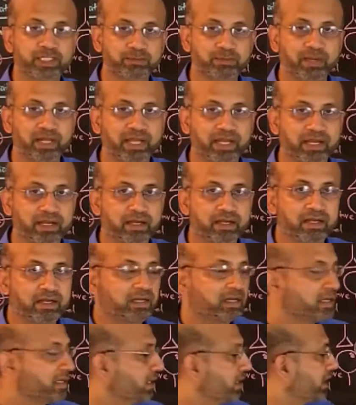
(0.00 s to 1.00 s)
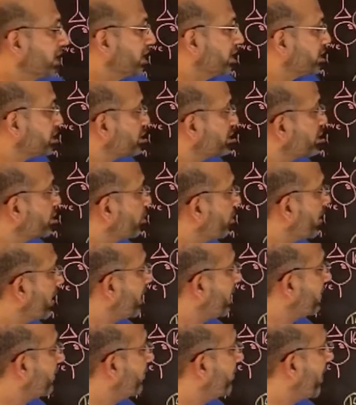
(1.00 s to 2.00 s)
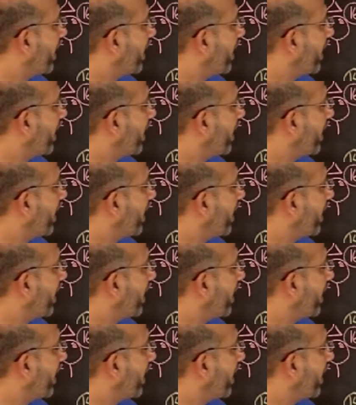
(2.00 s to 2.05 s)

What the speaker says: explain, it is required